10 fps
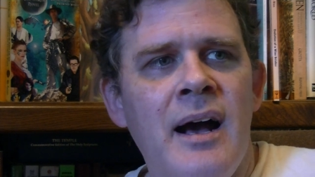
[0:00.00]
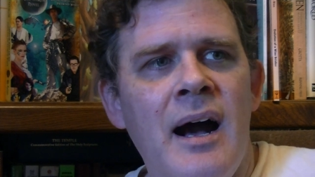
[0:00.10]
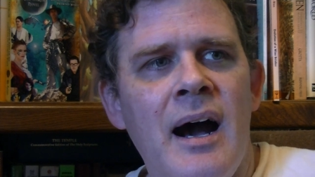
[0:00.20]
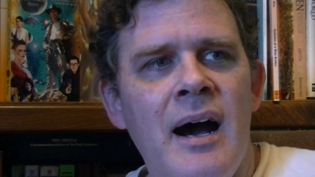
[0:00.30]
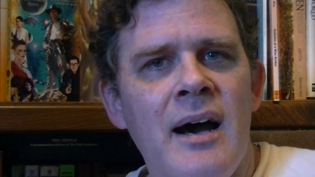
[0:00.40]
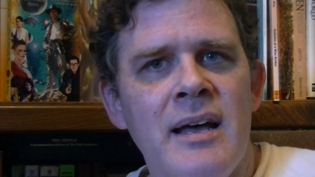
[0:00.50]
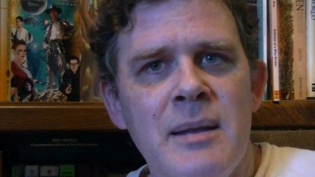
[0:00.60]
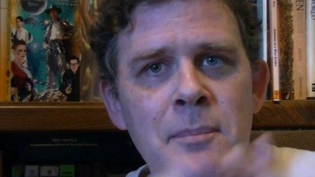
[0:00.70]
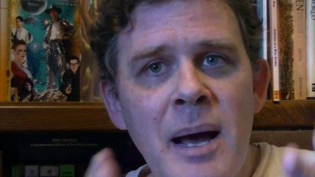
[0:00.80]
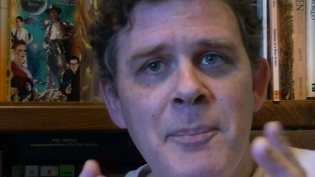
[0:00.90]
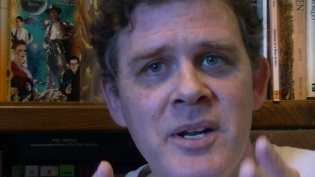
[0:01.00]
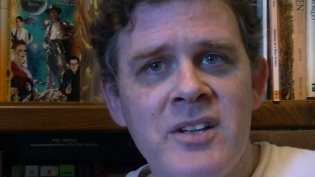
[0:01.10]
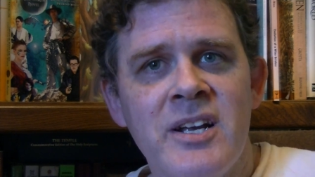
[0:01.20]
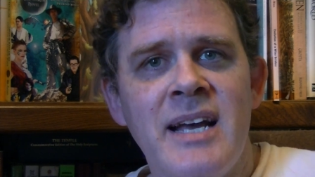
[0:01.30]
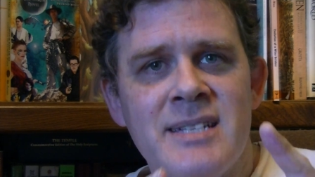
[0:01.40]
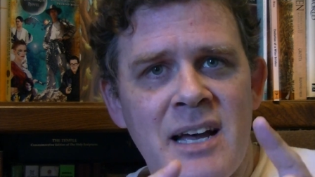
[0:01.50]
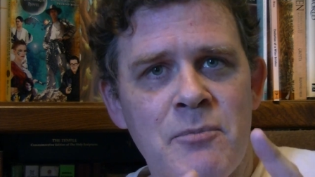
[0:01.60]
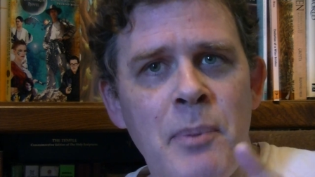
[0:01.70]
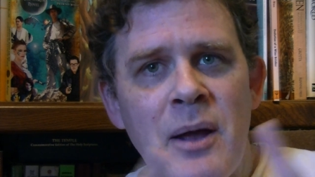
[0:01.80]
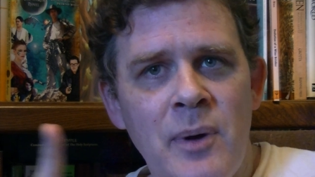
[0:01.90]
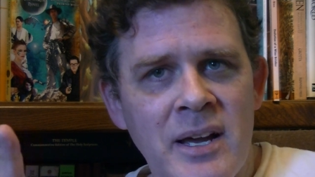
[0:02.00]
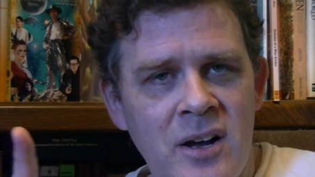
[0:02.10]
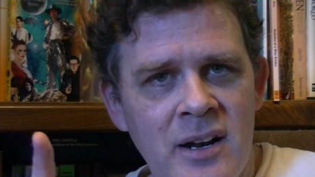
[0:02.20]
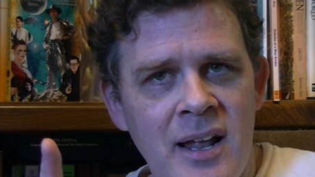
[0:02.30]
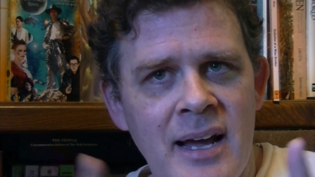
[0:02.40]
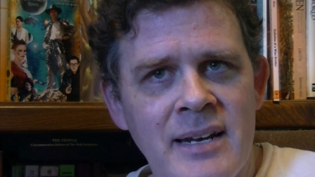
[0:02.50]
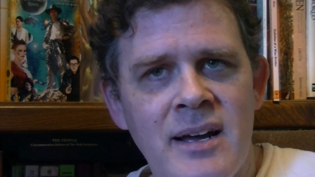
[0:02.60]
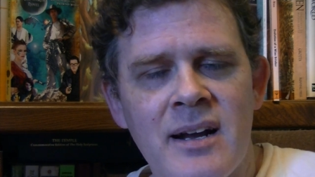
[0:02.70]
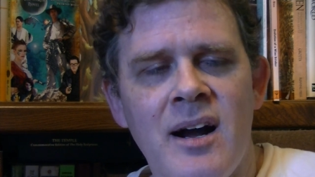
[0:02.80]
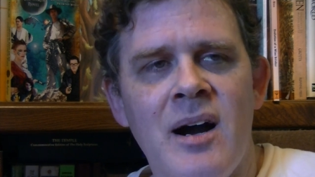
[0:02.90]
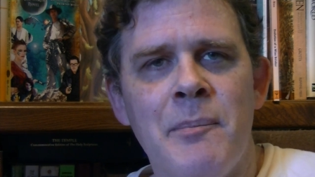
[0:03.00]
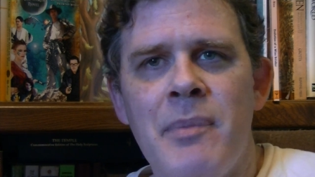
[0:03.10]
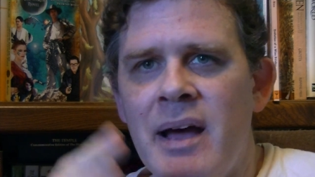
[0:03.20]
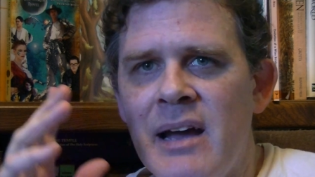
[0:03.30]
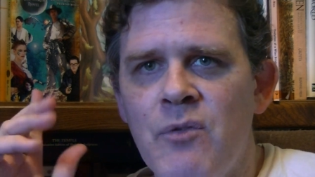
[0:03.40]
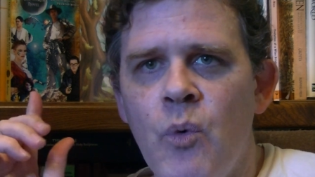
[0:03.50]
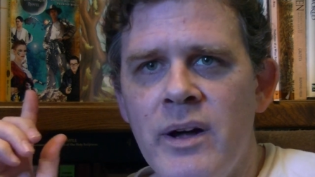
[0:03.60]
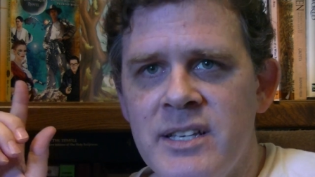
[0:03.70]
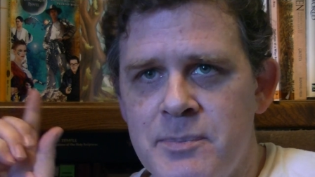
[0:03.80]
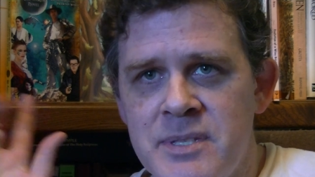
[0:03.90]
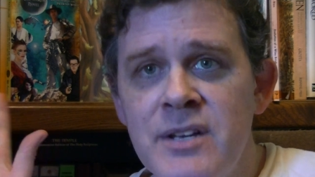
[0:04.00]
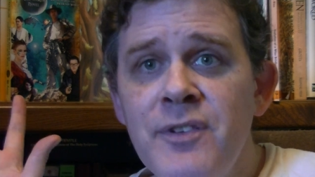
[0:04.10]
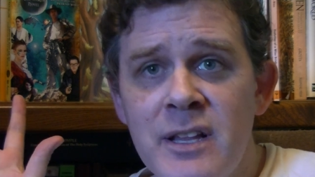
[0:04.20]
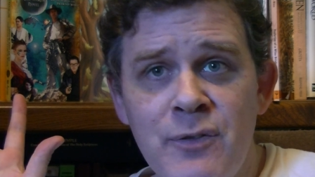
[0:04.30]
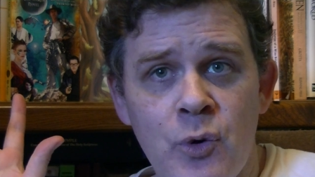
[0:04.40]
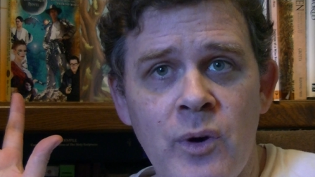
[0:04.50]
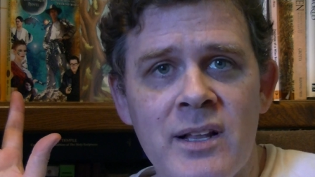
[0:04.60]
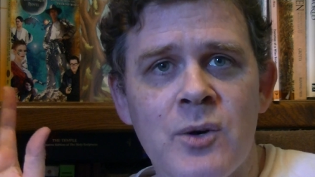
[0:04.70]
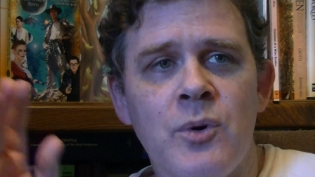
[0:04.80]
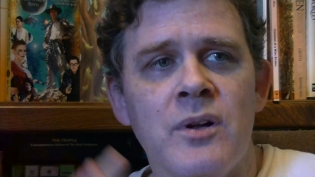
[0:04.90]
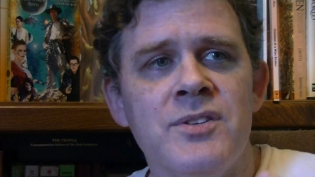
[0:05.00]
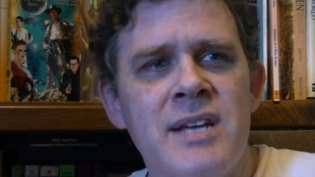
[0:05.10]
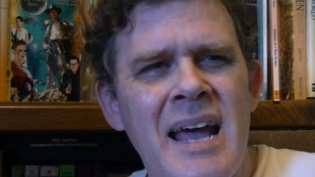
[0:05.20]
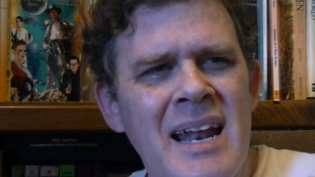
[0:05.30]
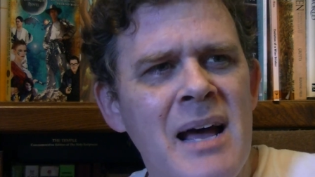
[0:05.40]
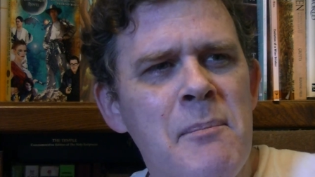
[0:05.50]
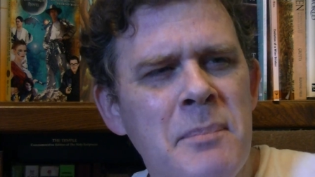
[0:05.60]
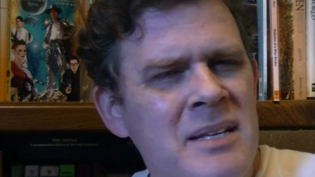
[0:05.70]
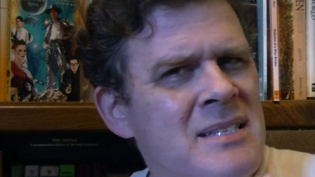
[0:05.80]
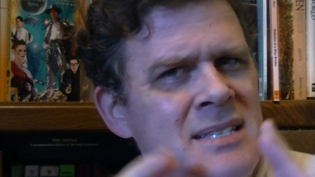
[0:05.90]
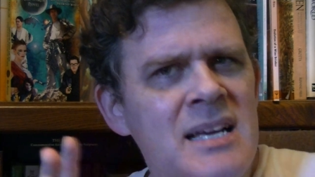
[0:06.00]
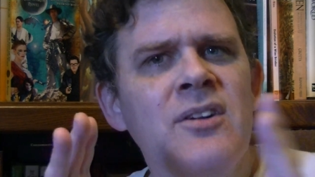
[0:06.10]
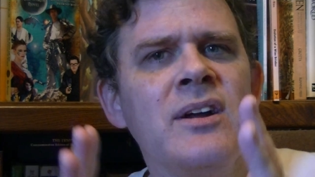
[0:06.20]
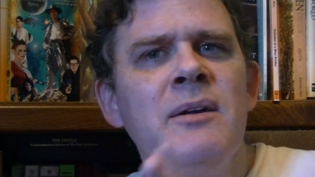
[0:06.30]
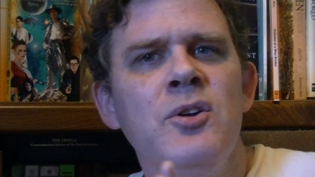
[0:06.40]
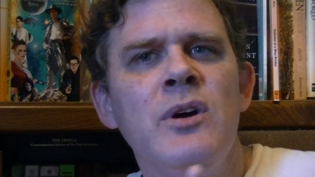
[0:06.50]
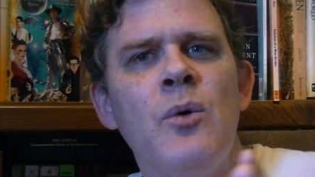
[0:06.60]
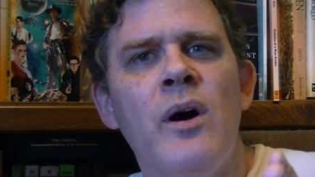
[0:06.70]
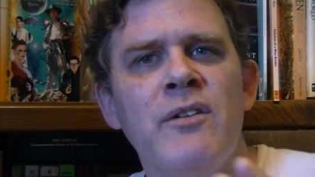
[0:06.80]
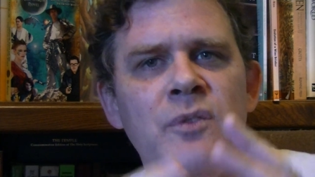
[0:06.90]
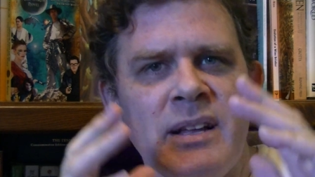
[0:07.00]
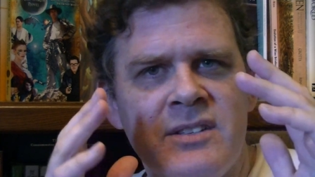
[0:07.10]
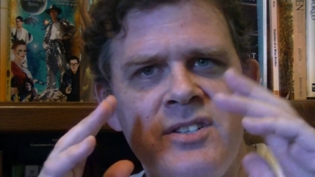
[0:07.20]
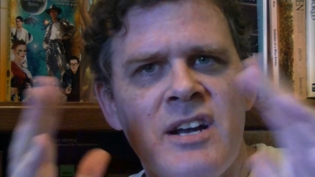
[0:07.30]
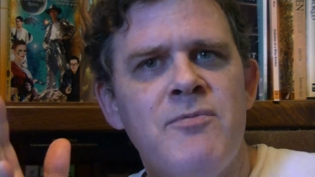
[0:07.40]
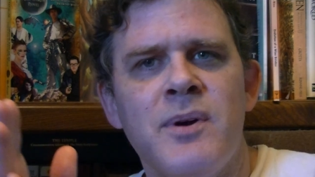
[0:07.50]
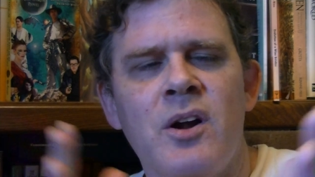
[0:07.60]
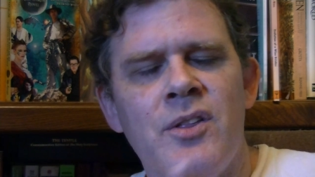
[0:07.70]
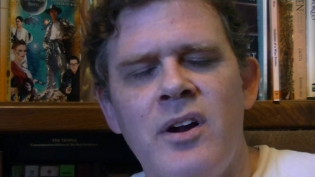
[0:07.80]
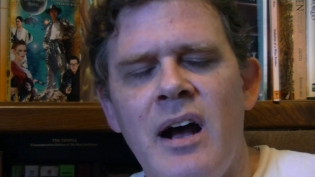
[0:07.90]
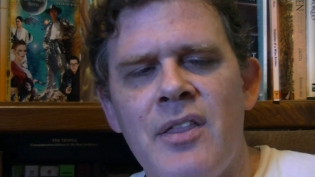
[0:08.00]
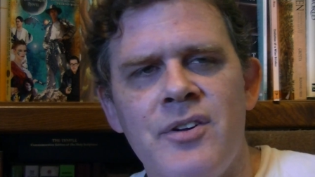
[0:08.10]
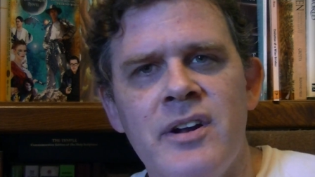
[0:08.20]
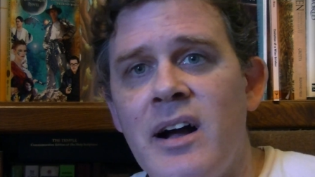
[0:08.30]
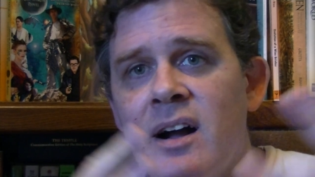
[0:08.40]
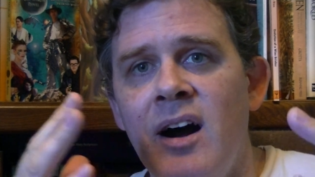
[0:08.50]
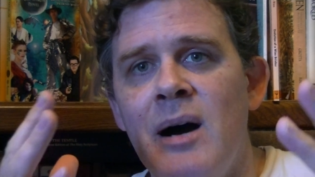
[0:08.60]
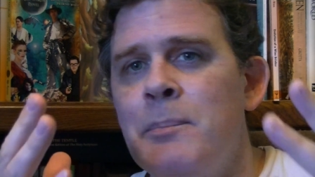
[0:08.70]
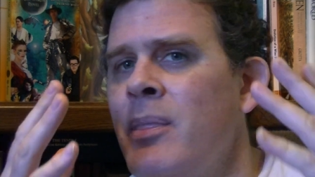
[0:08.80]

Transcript: Uh, in my particular case, I have bandwagononline.com. I have one specifically for Relic Worlds, and I'm considering doing one that's jeffmacarthurauthor.com.